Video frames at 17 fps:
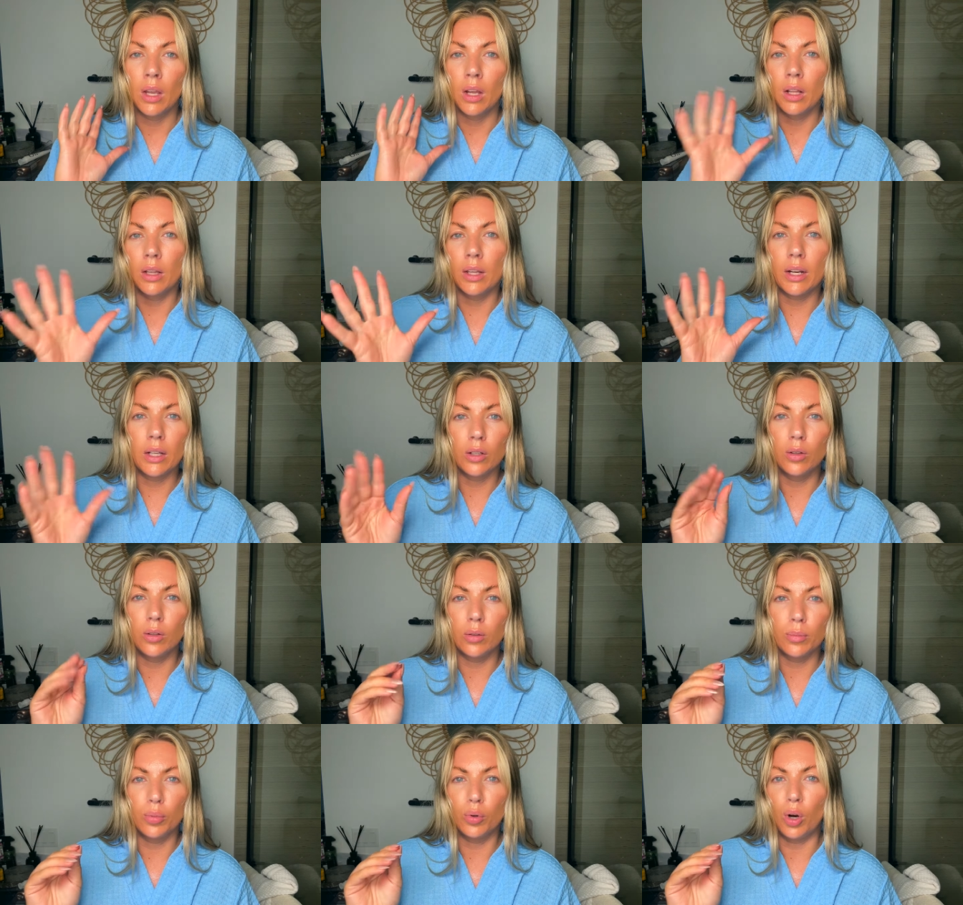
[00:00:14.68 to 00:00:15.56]
like a
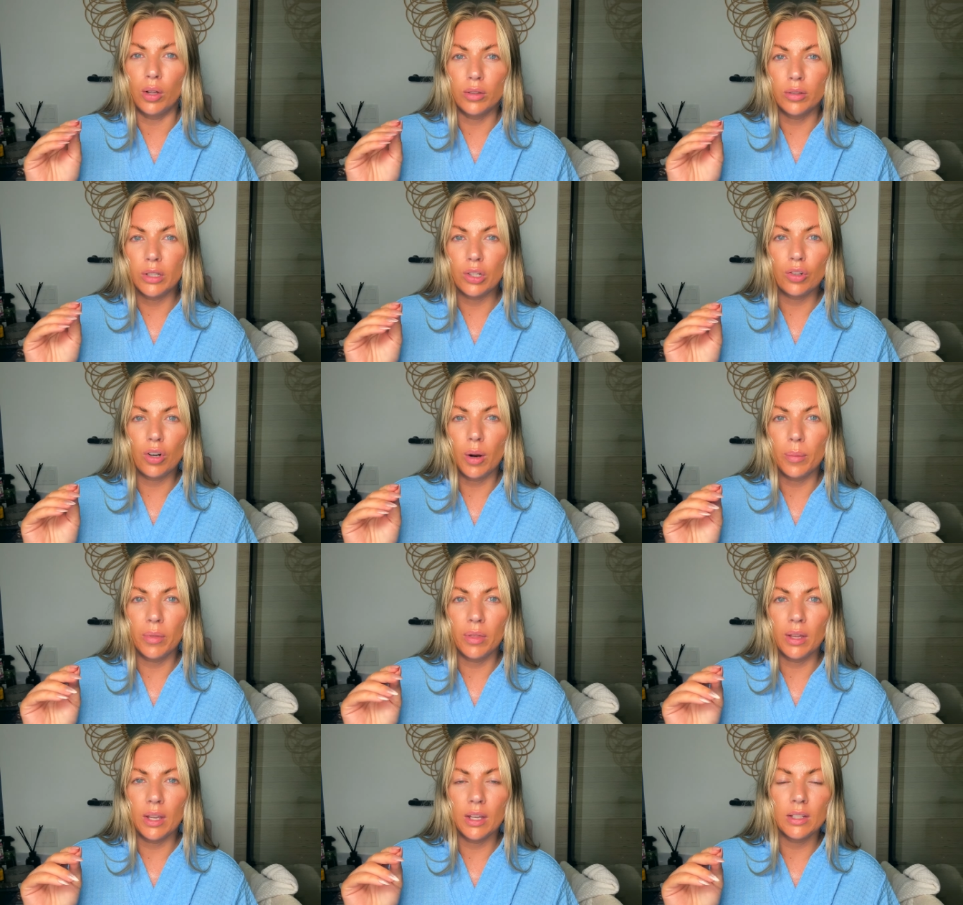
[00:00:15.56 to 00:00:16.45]
little bronzy drop
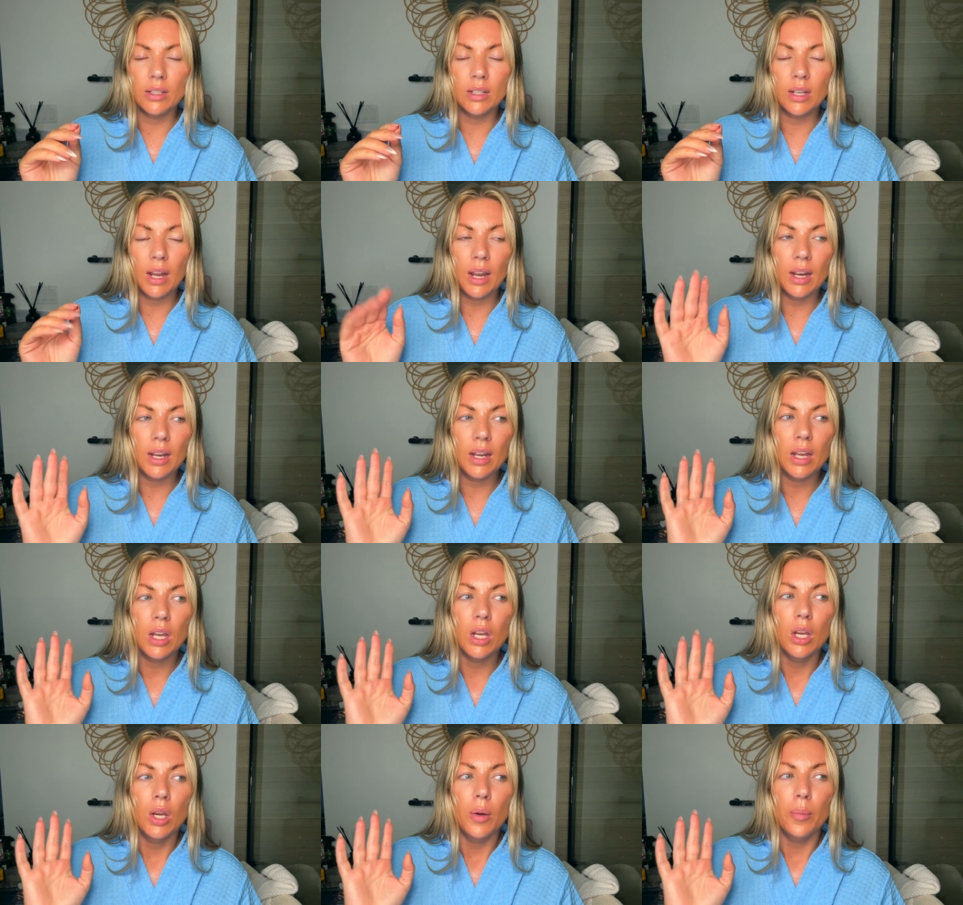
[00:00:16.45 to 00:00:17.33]
thing today,
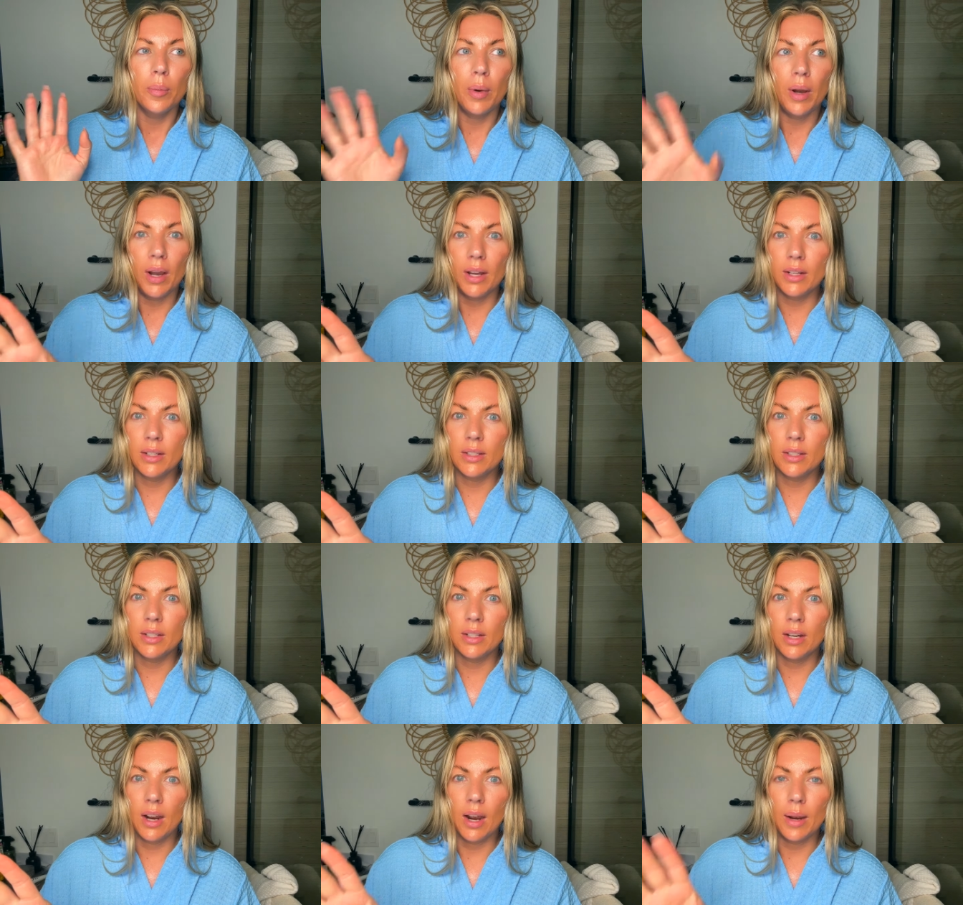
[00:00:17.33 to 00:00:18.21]

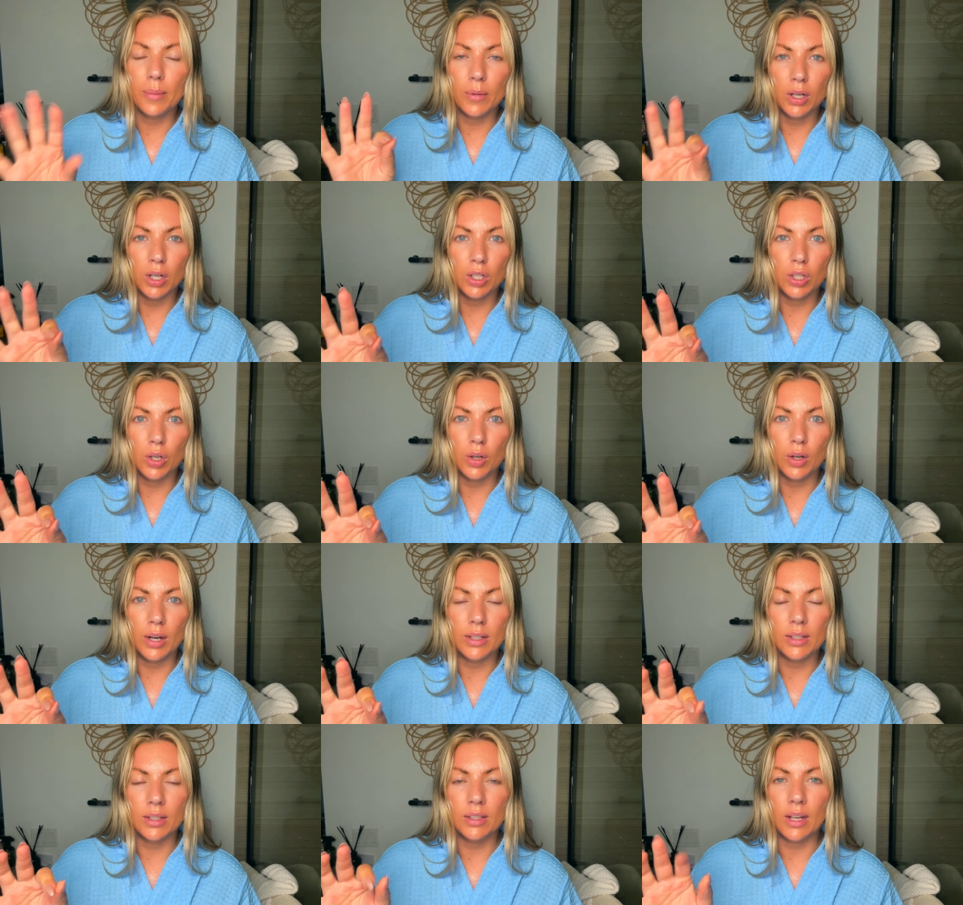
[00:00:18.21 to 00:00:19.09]
but I'm going to show you
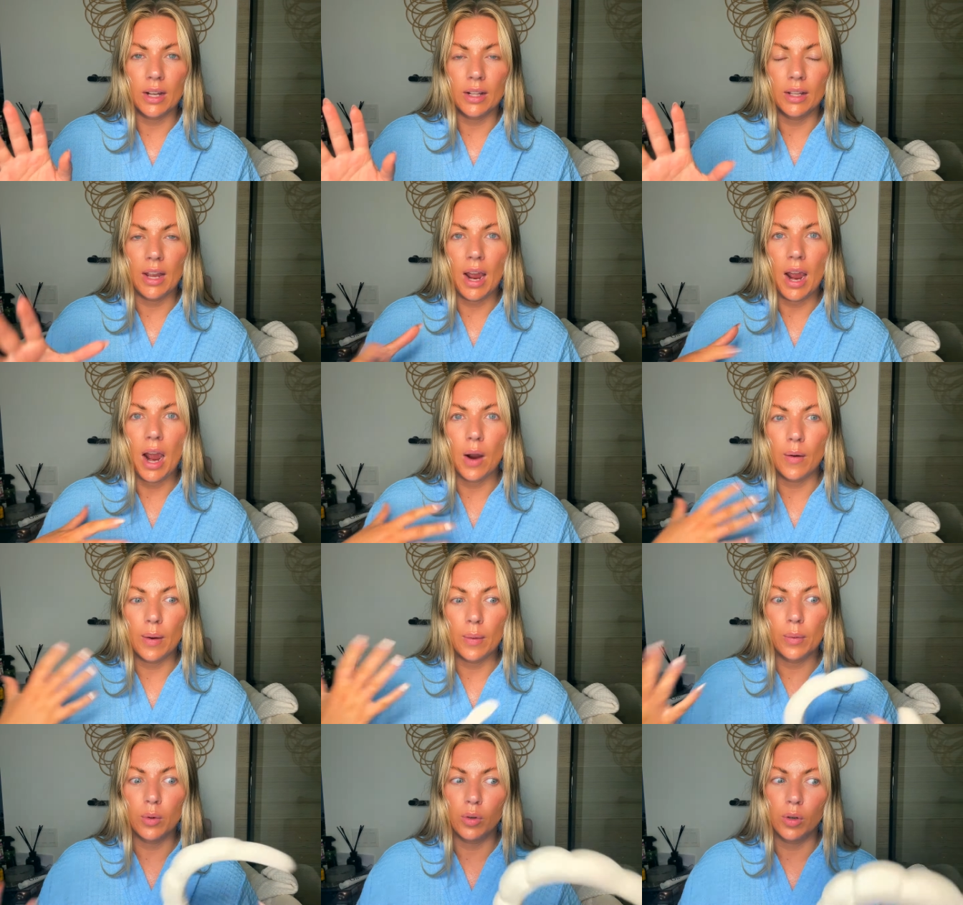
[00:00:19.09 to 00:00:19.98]
guys exactly how I
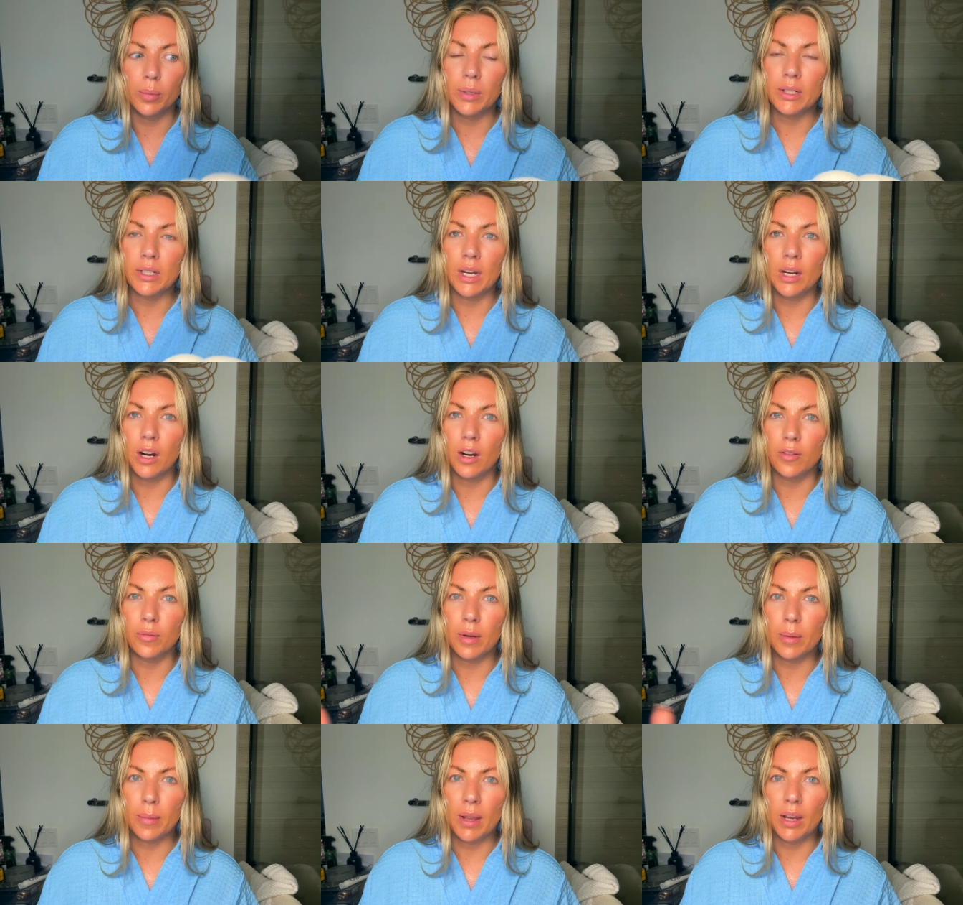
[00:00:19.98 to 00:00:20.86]
would normally take off
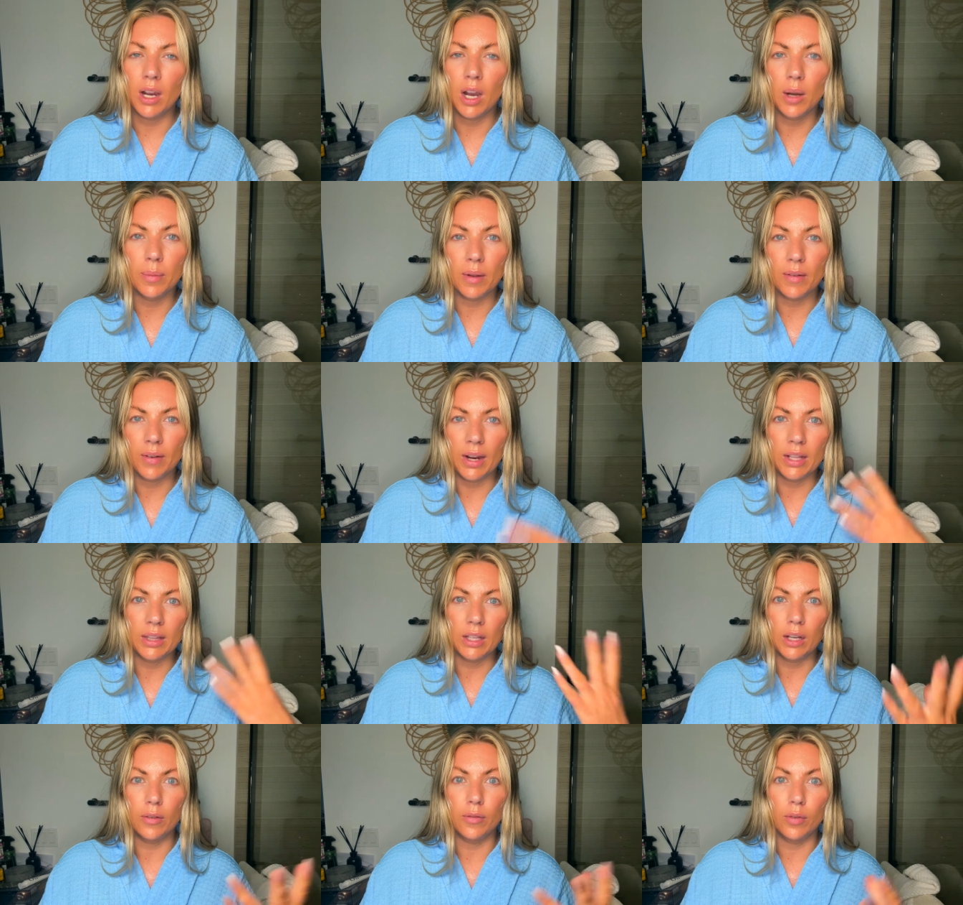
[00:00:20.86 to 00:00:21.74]
my makeup if I had
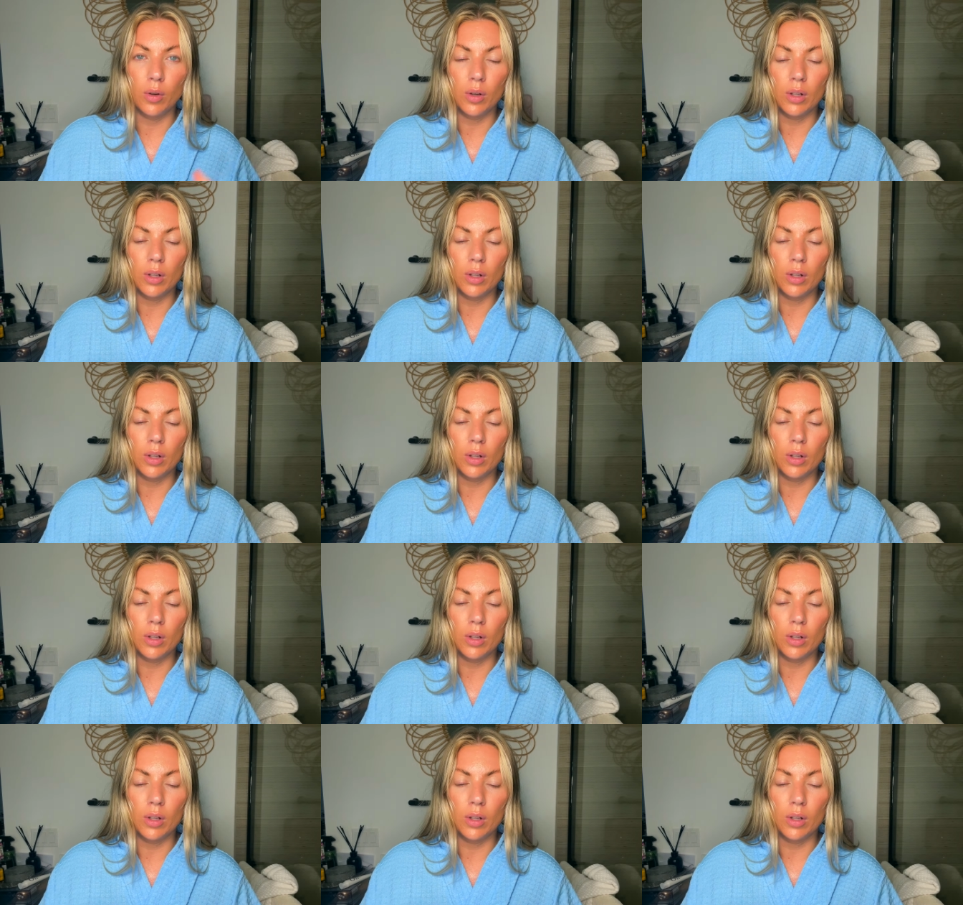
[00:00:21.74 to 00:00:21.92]
like full